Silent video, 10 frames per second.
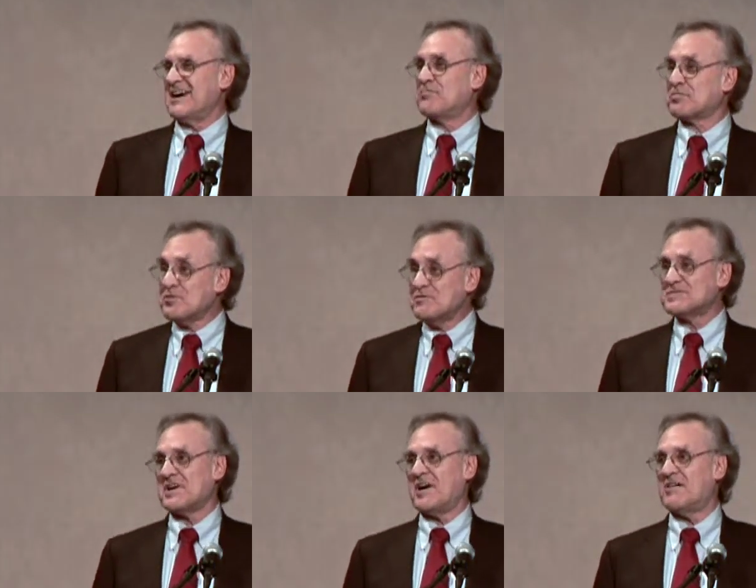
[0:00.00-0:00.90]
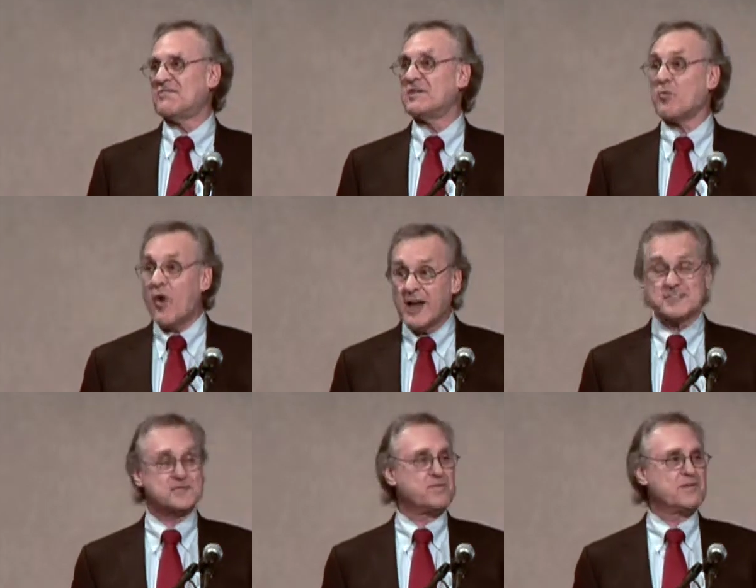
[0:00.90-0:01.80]
approves of and
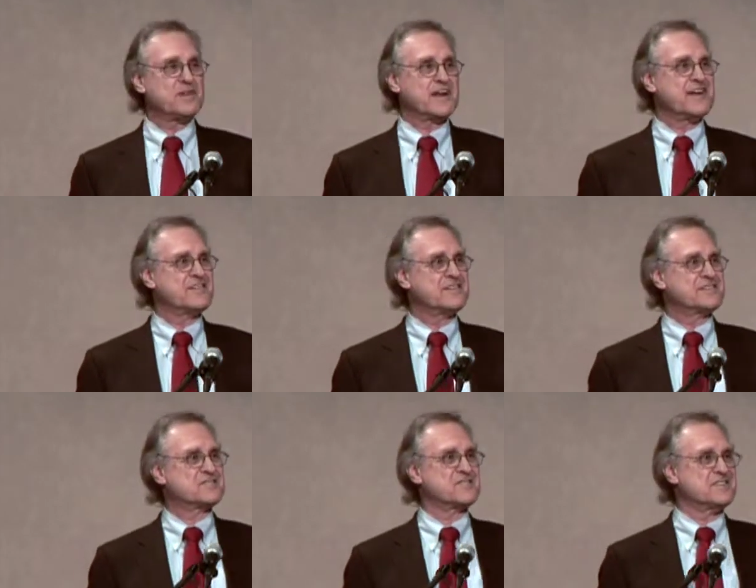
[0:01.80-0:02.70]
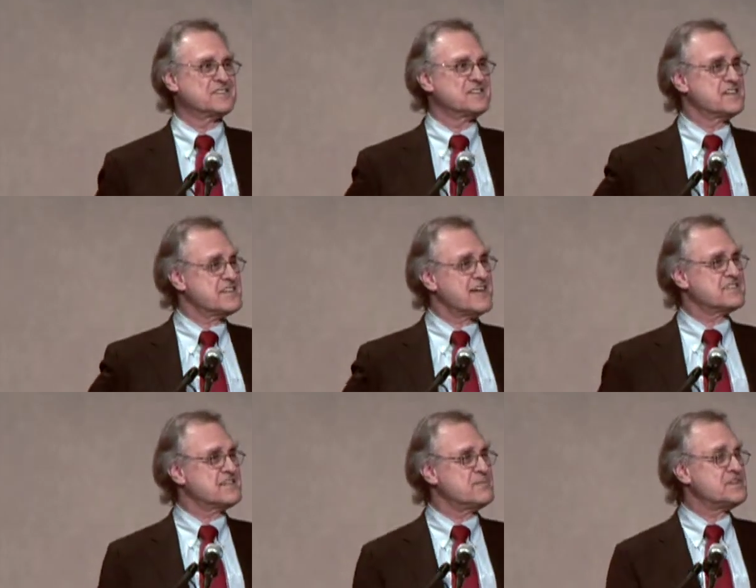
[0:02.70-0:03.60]
wants public health insurance is a
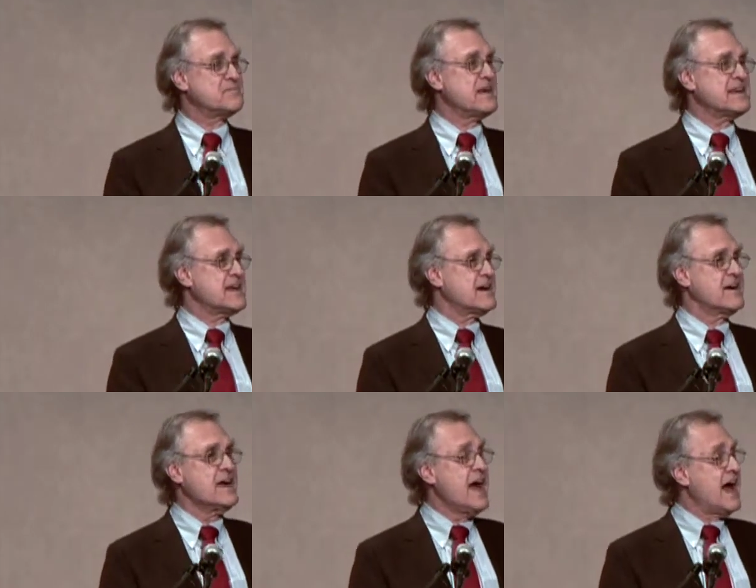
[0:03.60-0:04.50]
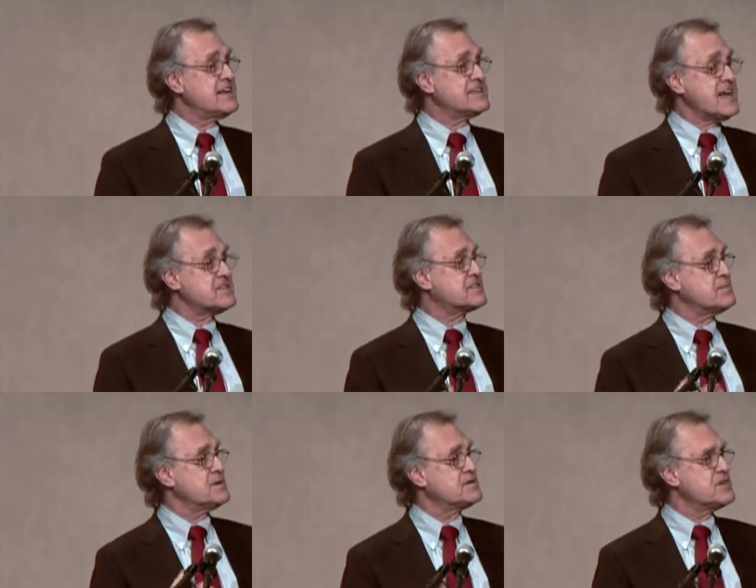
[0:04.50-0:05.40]
testament to Medicare and a
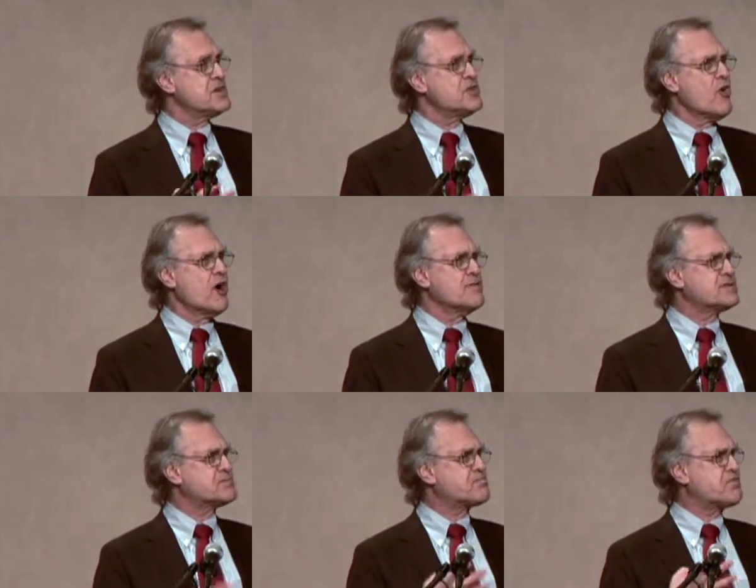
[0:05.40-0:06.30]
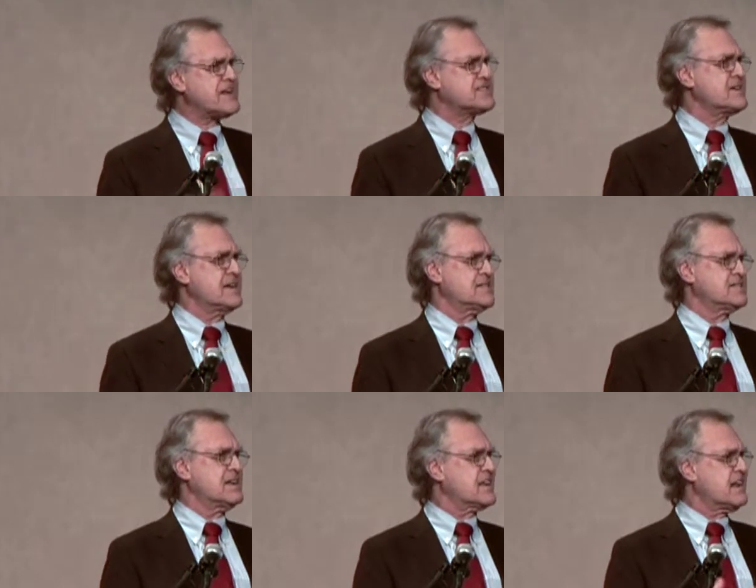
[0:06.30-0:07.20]
testament to the enormous
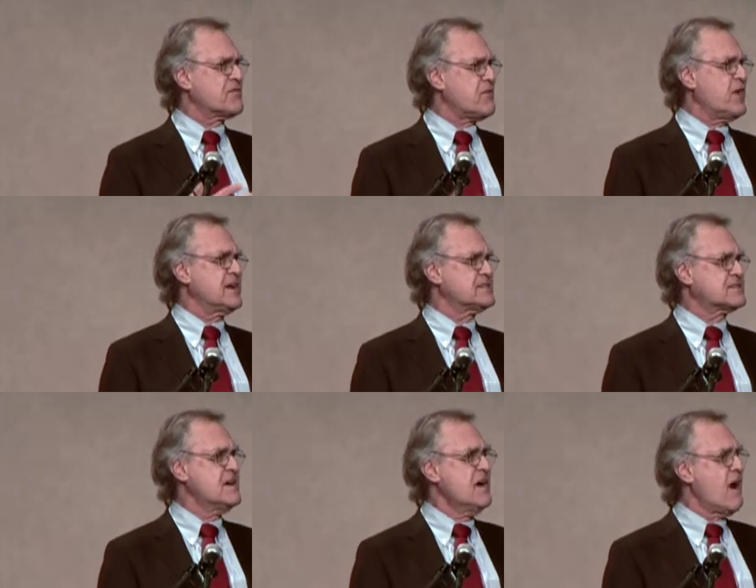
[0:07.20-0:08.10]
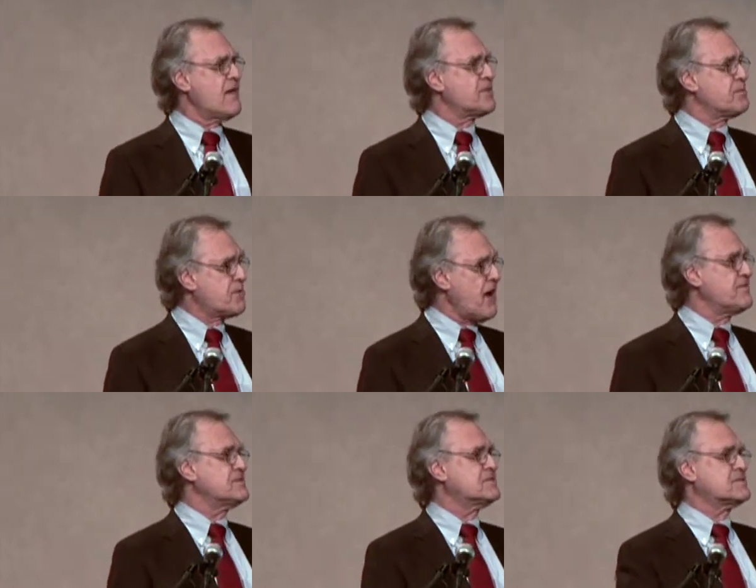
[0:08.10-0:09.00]
prescience and clairvoyance of the
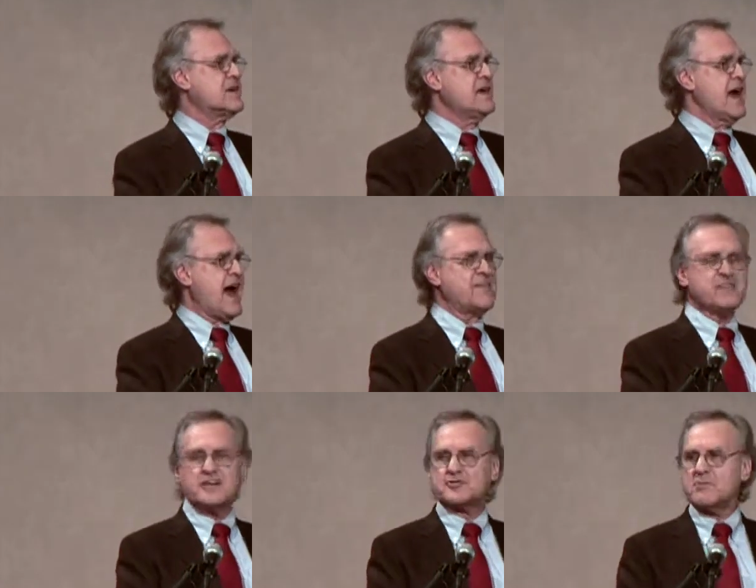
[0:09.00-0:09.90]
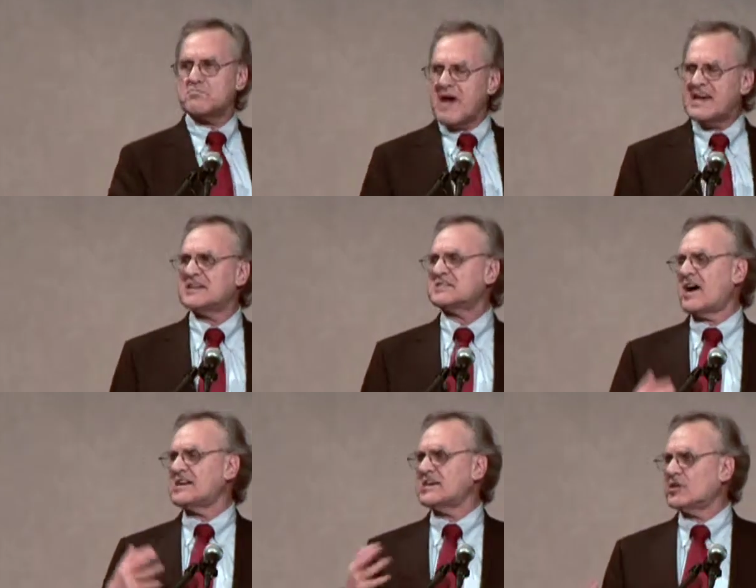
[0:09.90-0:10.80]
province and the tremendous
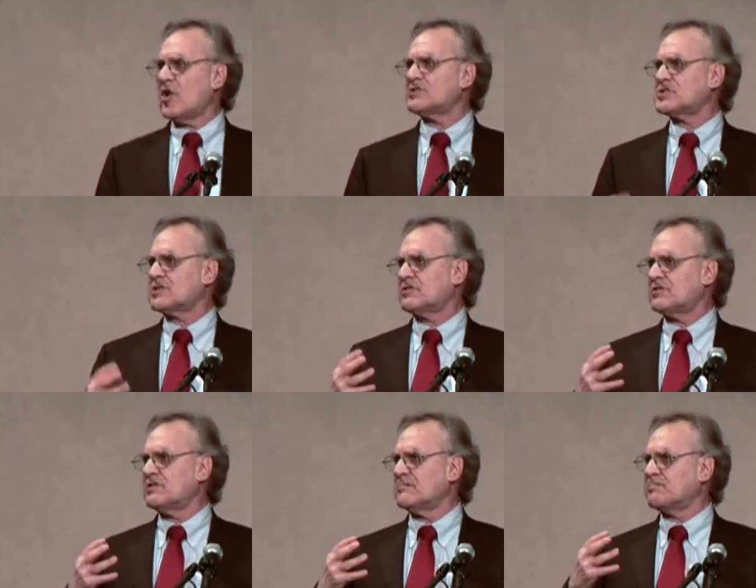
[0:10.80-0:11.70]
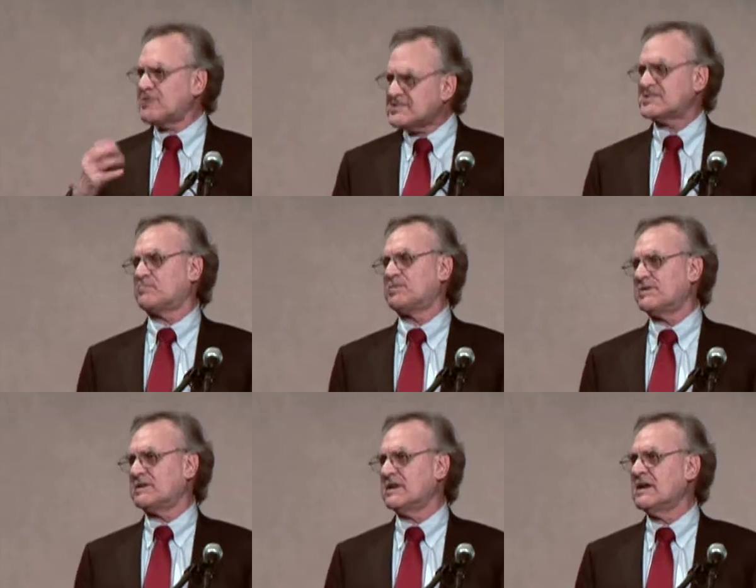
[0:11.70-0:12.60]
ideological
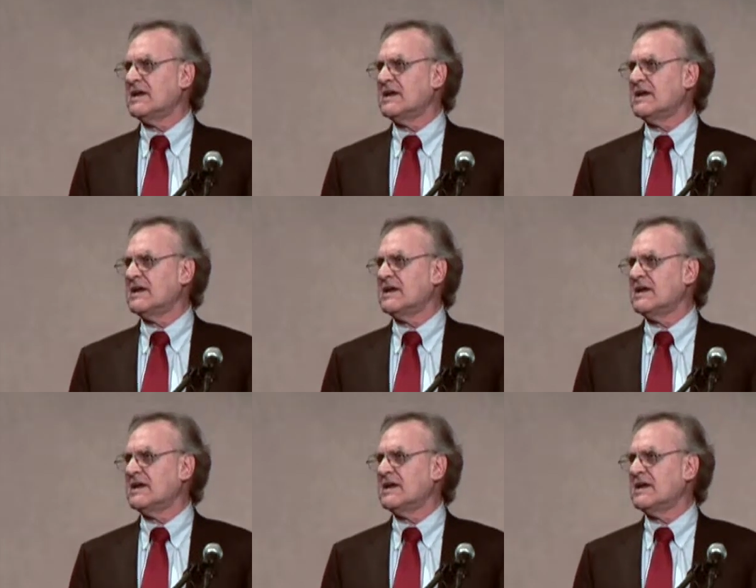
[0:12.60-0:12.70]
principle